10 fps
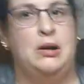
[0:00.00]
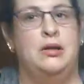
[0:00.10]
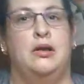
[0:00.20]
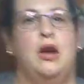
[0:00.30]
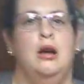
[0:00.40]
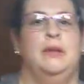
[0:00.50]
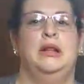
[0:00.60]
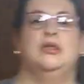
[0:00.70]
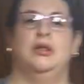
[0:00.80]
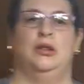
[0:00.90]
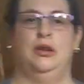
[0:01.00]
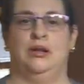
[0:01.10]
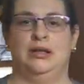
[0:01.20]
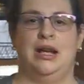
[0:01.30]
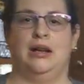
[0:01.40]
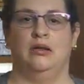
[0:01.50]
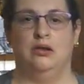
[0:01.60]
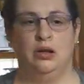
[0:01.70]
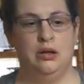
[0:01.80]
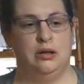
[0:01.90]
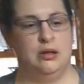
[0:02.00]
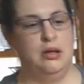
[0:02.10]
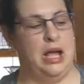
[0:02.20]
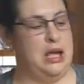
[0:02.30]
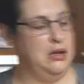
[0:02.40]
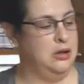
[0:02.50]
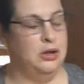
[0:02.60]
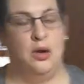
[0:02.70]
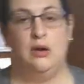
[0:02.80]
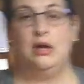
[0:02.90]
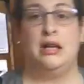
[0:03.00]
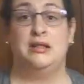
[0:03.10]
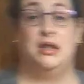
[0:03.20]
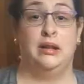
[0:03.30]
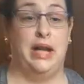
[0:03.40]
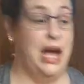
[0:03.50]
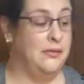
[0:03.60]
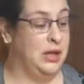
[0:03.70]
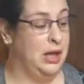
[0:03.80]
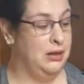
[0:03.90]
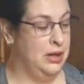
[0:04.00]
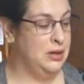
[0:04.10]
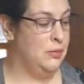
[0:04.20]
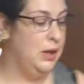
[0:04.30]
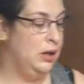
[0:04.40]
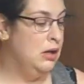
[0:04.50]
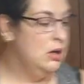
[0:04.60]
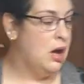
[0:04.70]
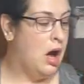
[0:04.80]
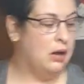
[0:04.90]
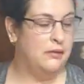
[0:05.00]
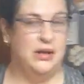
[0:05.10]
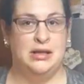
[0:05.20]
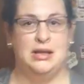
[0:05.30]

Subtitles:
in the comments so that you can take a look. You don't necessarily have to get this one. All of these